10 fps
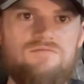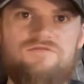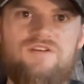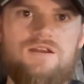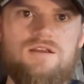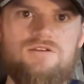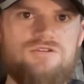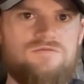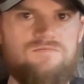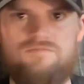
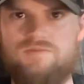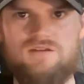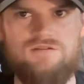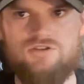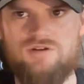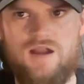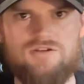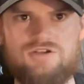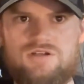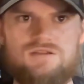finish, be it
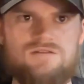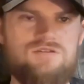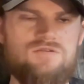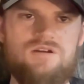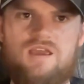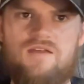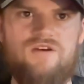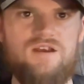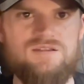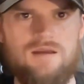distractions or can't
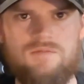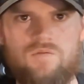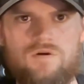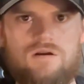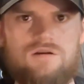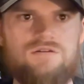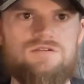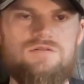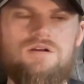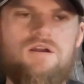find a time that
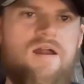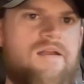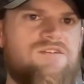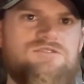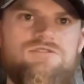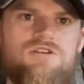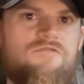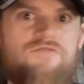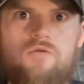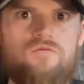works or,
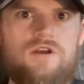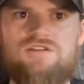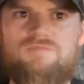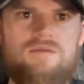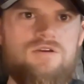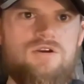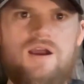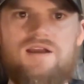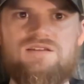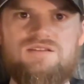phone rings, baby
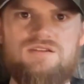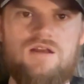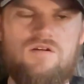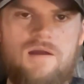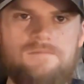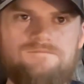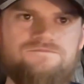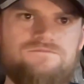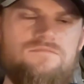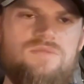cries, etc.
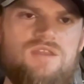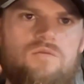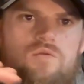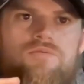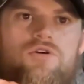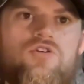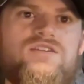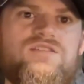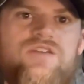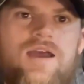We
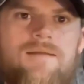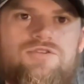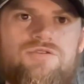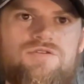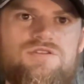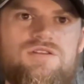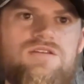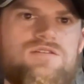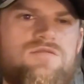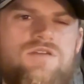progressive capture those
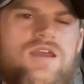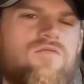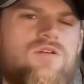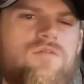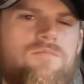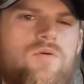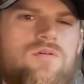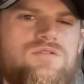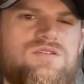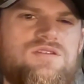leads. So you can't run
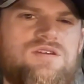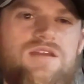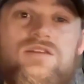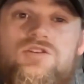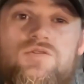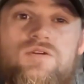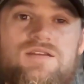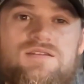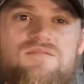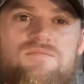reports until they do hit
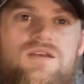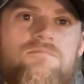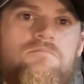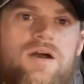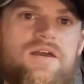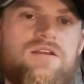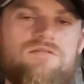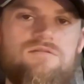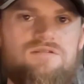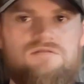submit, but
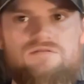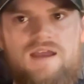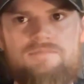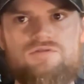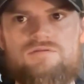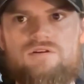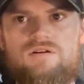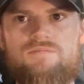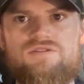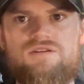you'll capture
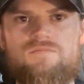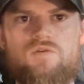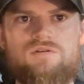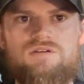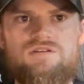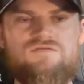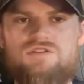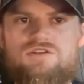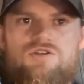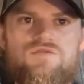30% more leads from
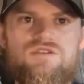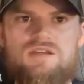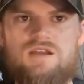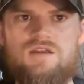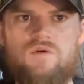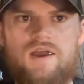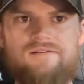just using it anyway.